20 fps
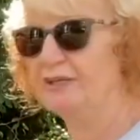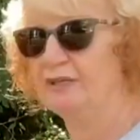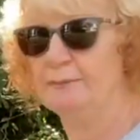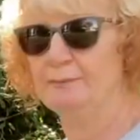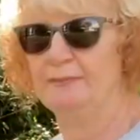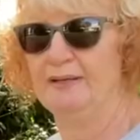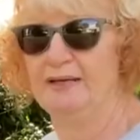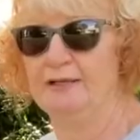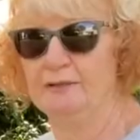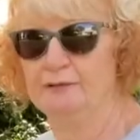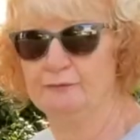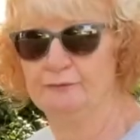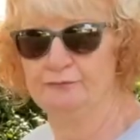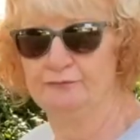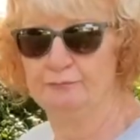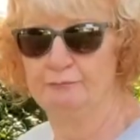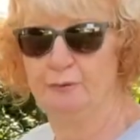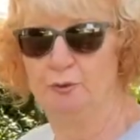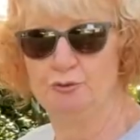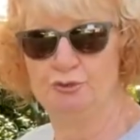mound of
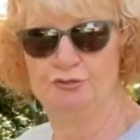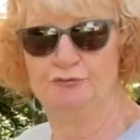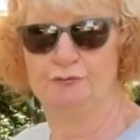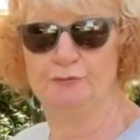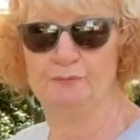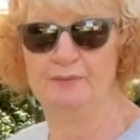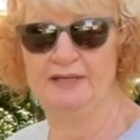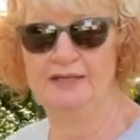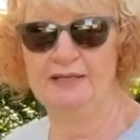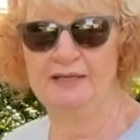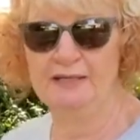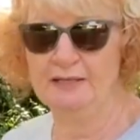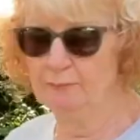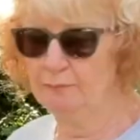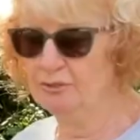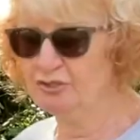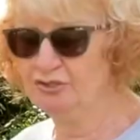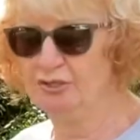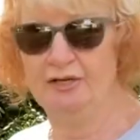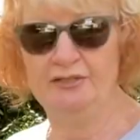mulch for me,
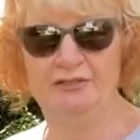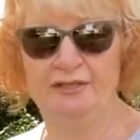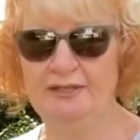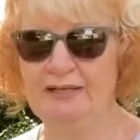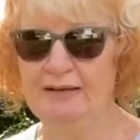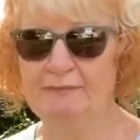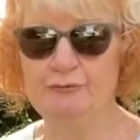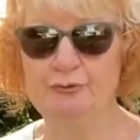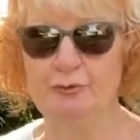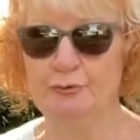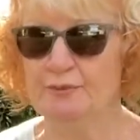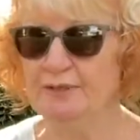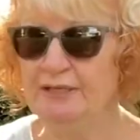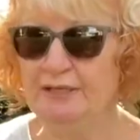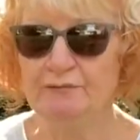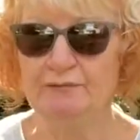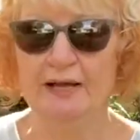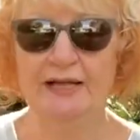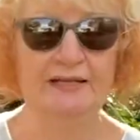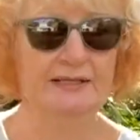which I don't have to do any
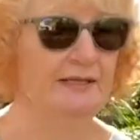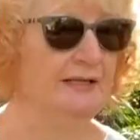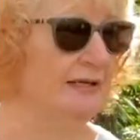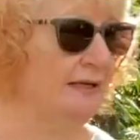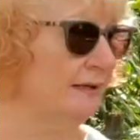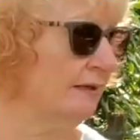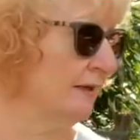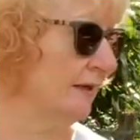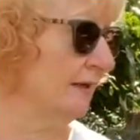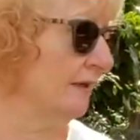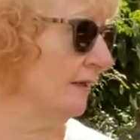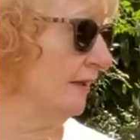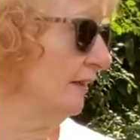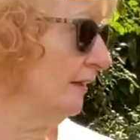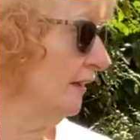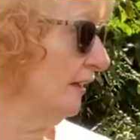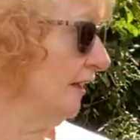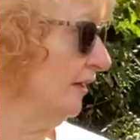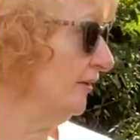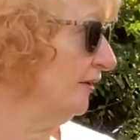raking.
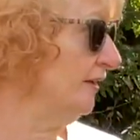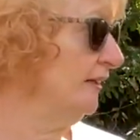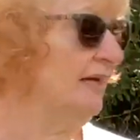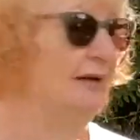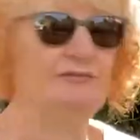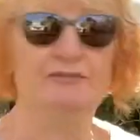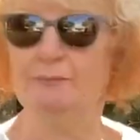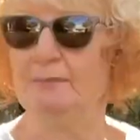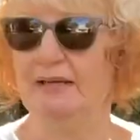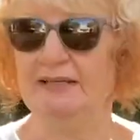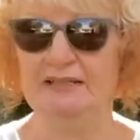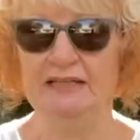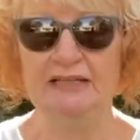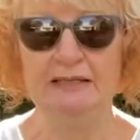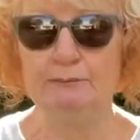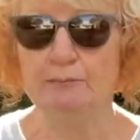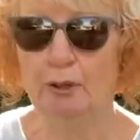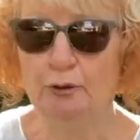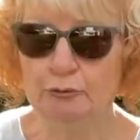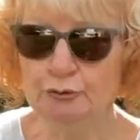I don't have to make any
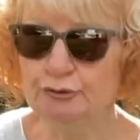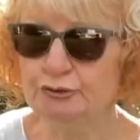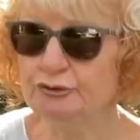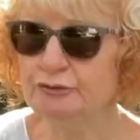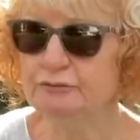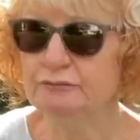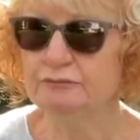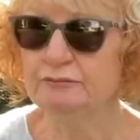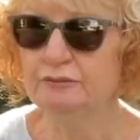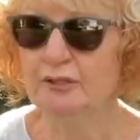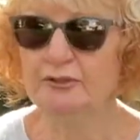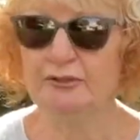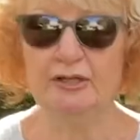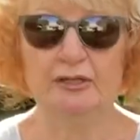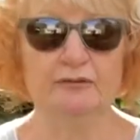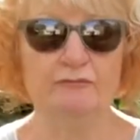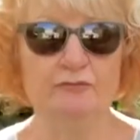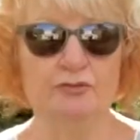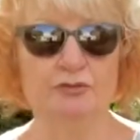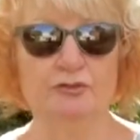mulch. I don't
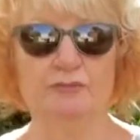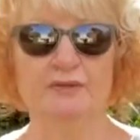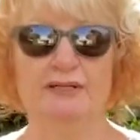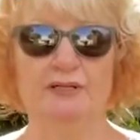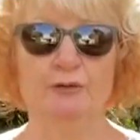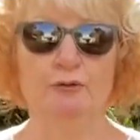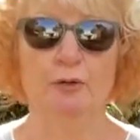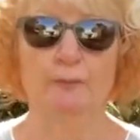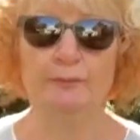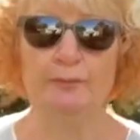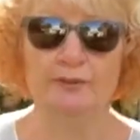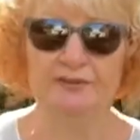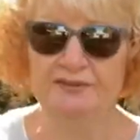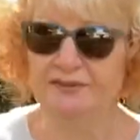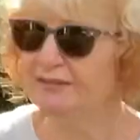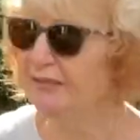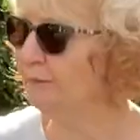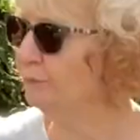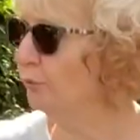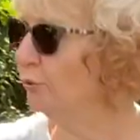even do any compost
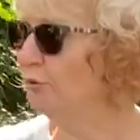anymore.